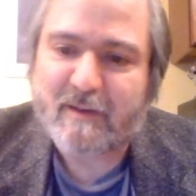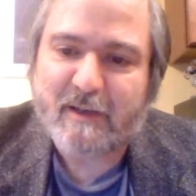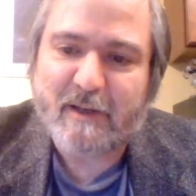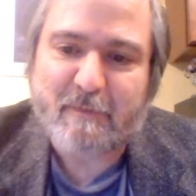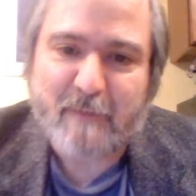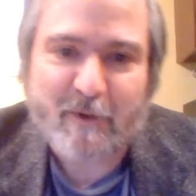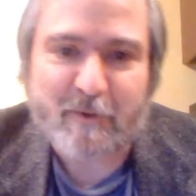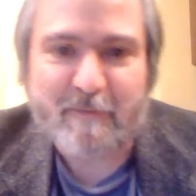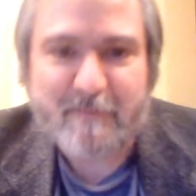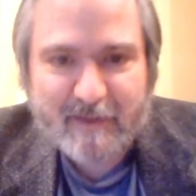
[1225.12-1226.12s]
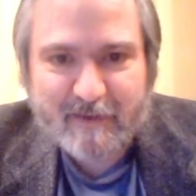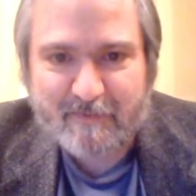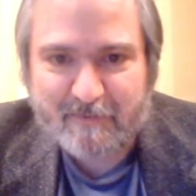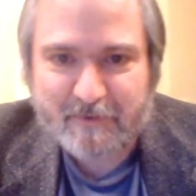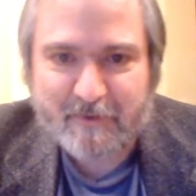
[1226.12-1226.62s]
Ian Malcolm
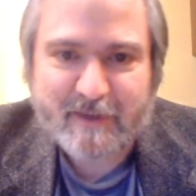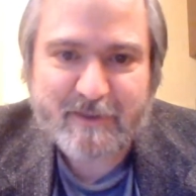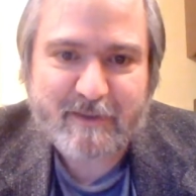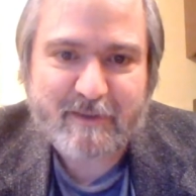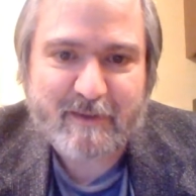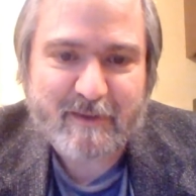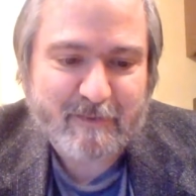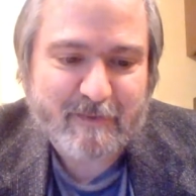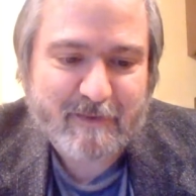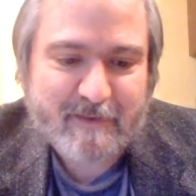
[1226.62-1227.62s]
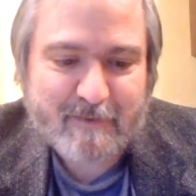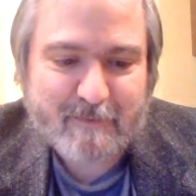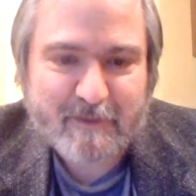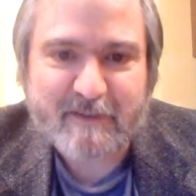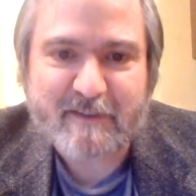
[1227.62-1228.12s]
from Jurassic uh,
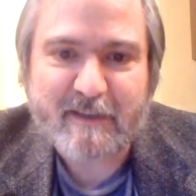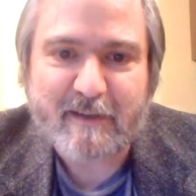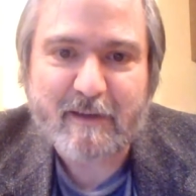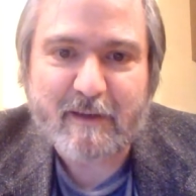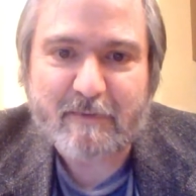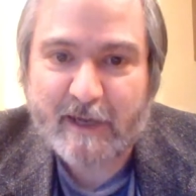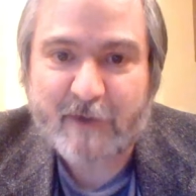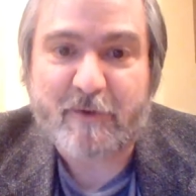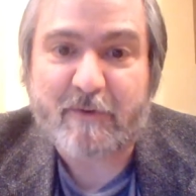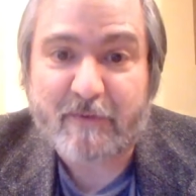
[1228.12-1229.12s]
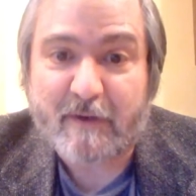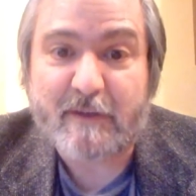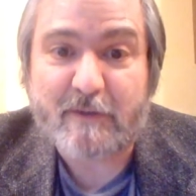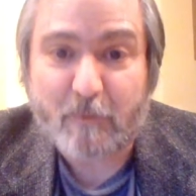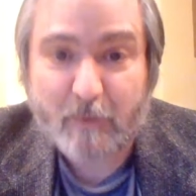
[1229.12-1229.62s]
Park say? Nature
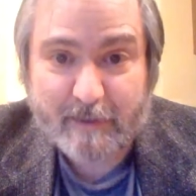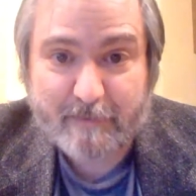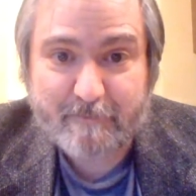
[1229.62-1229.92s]
finds a way.